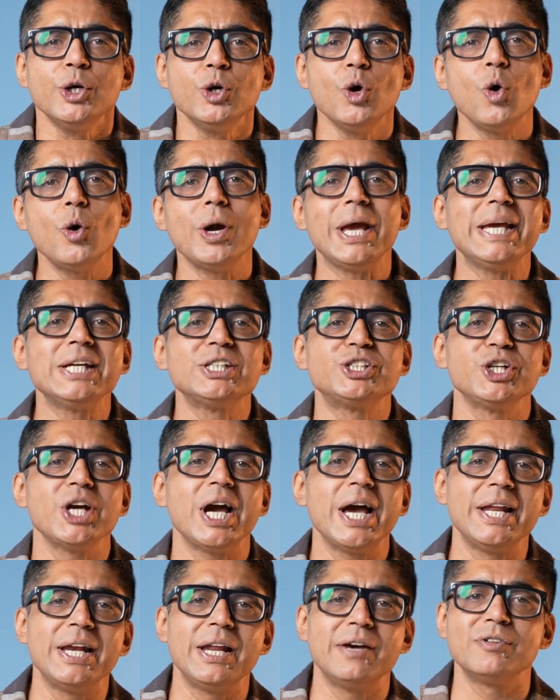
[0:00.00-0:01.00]
no
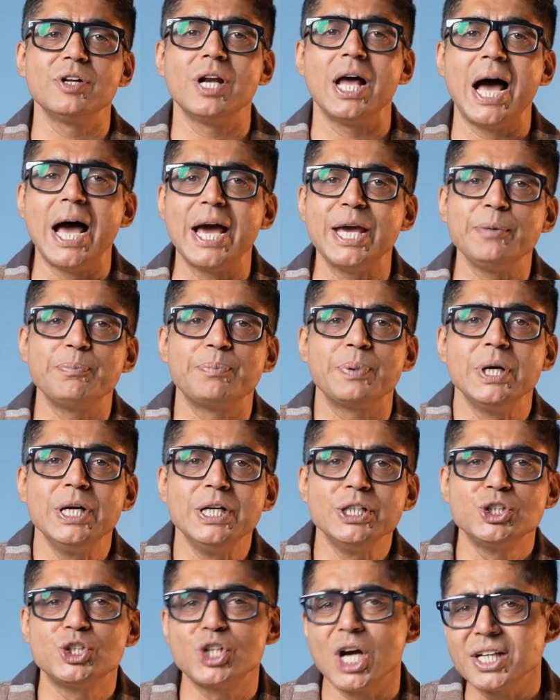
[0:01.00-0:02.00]
AGI-level hype,
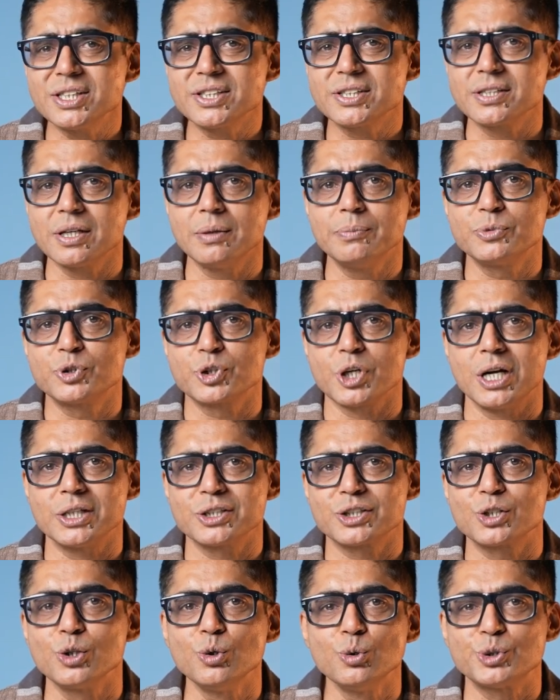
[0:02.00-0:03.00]
just some
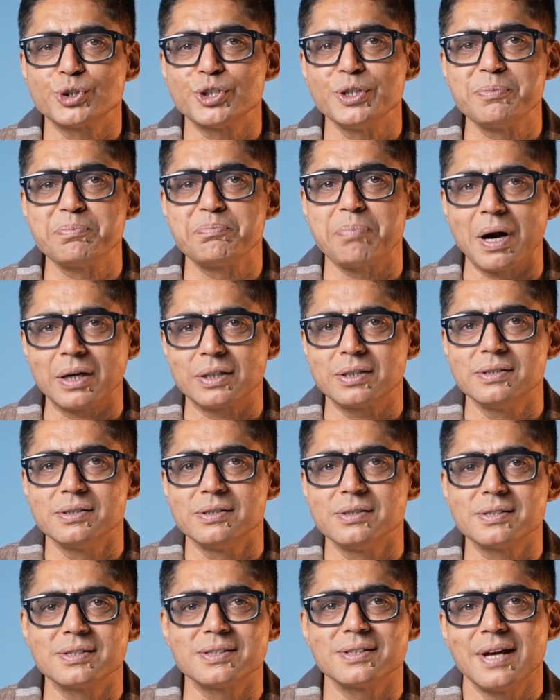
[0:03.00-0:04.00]
translucent
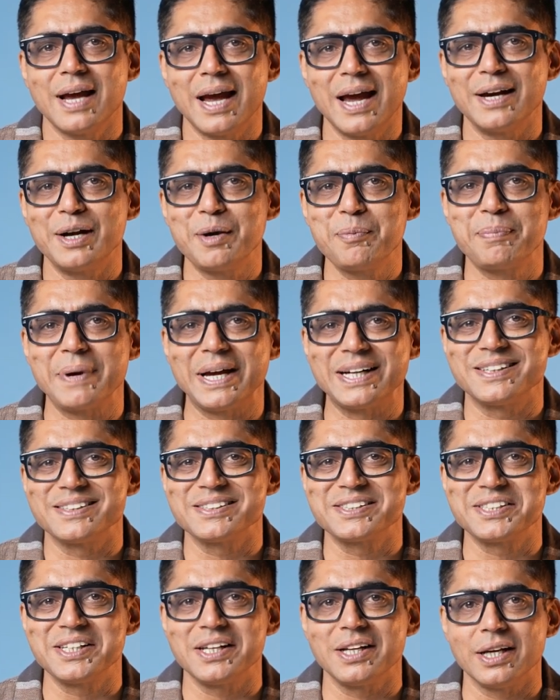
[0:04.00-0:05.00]
buttons and a
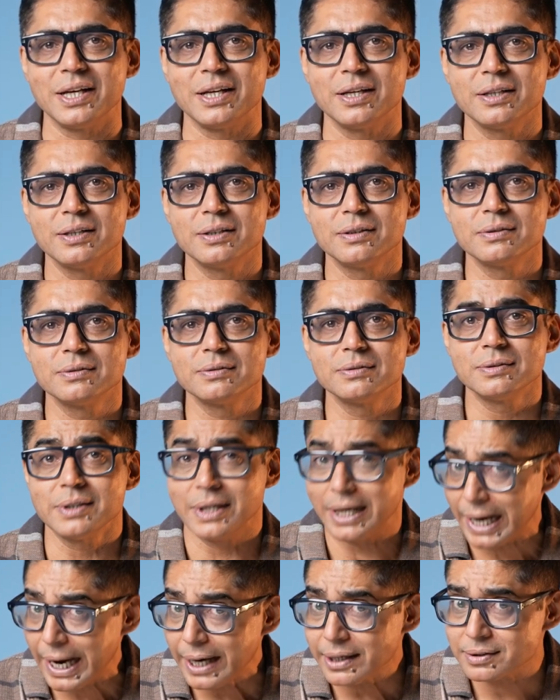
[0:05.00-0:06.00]
better Siri.
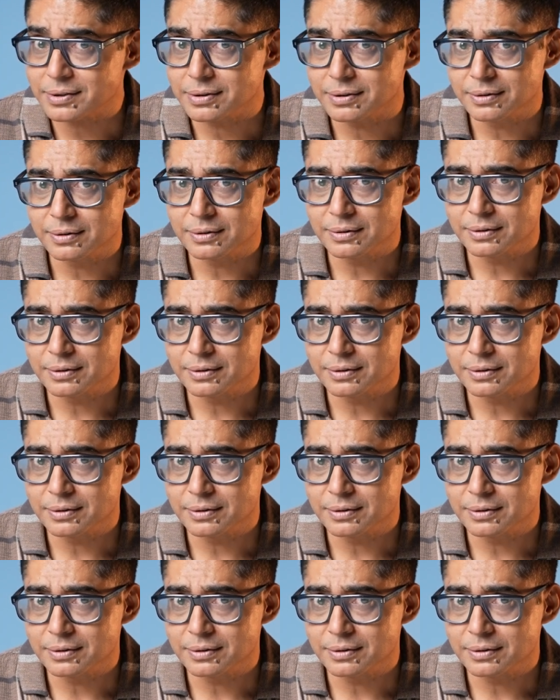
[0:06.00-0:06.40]
Correct?